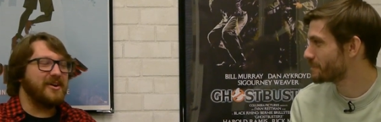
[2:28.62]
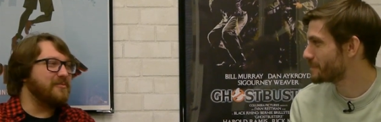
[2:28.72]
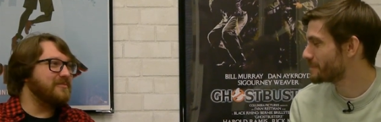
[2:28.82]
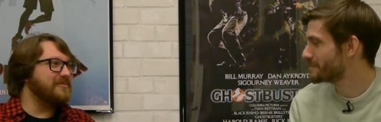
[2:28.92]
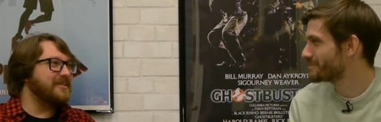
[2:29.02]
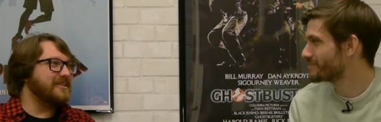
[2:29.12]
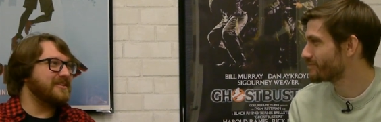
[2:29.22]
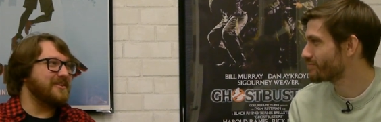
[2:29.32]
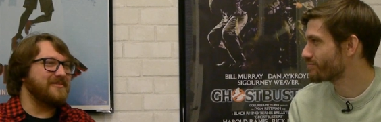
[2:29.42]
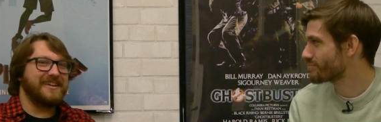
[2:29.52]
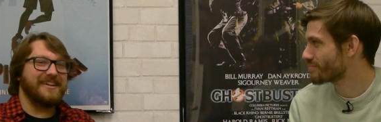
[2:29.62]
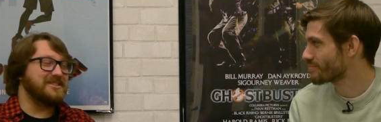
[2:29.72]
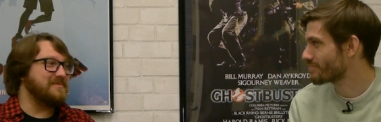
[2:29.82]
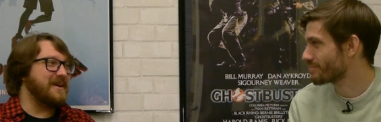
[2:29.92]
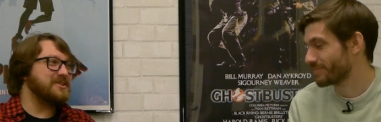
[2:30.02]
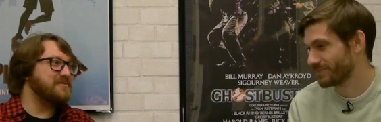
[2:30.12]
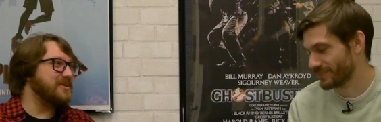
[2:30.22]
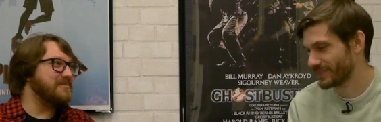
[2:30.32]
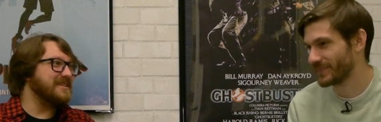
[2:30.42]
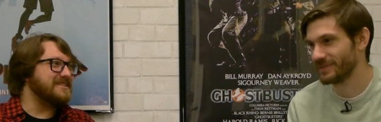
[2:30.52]
Speaker 1: a, a Smashing
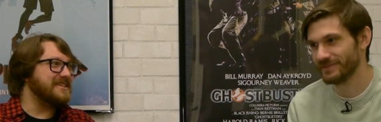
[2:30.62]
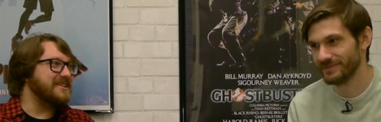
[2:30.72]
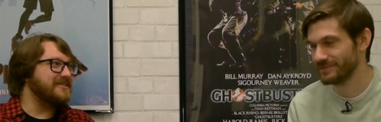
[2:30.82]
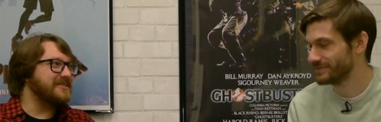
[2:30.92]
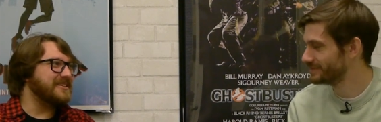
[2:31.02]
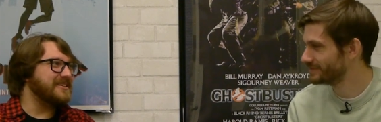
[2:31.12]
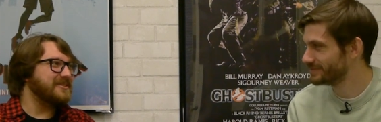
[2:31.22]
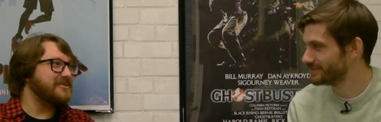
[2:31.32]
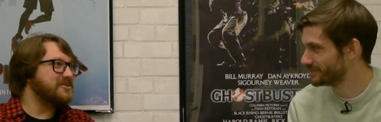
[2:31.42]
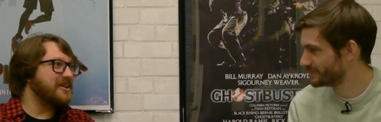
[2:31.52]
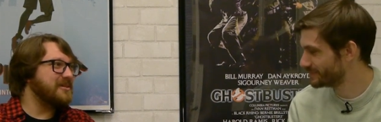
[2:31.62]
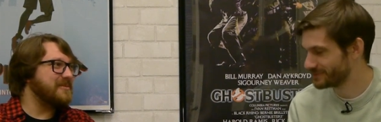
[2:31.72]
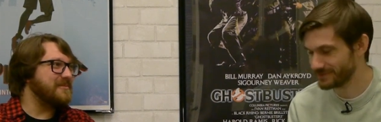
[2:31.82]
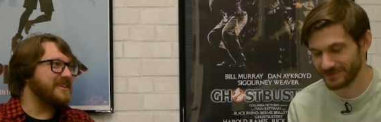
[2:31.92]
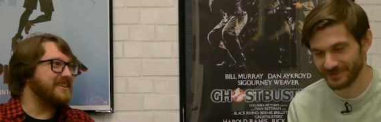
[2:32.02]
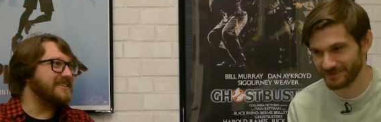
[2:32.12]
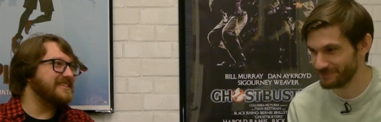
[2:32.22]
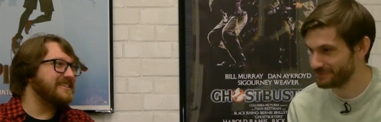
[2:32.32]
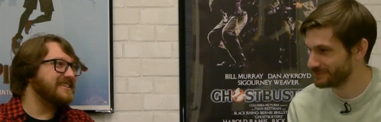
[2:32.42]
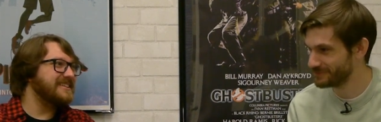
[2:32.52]
Pumpkins needle, uh, needle drop. I mean,
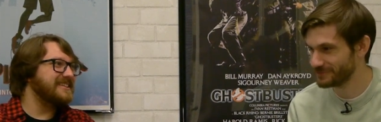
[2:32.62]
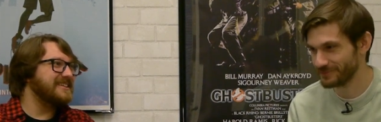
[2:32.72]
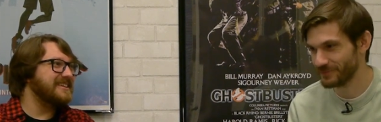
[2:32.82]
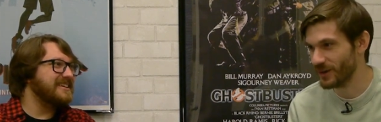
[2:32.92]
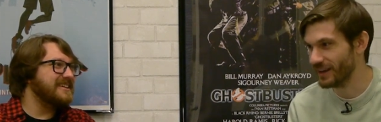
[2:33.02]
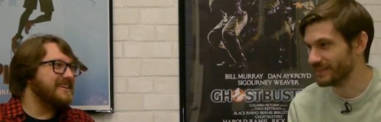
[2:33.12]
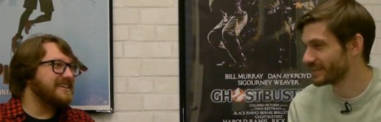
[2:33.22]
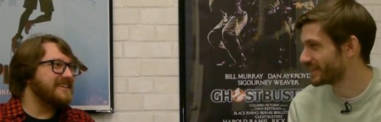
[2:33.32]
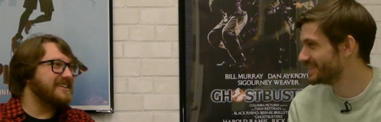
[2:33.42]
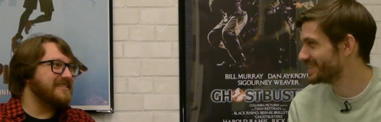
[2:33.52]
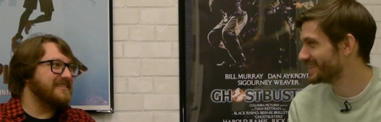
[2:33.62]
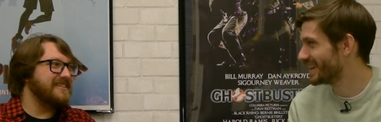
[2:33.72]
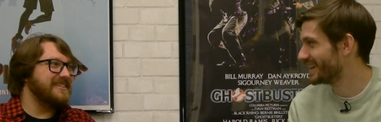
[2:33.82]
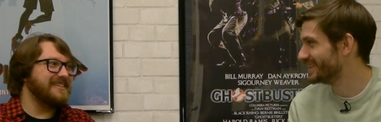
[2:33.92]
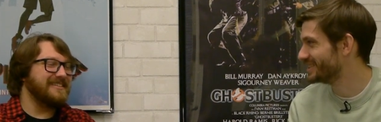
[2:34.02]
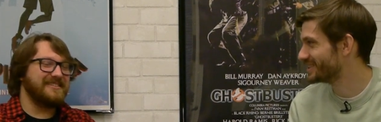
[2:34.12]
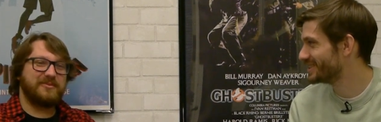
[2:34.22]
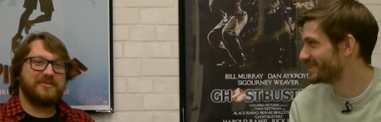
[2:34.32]
Speaker 2: wow, kids of the nineties,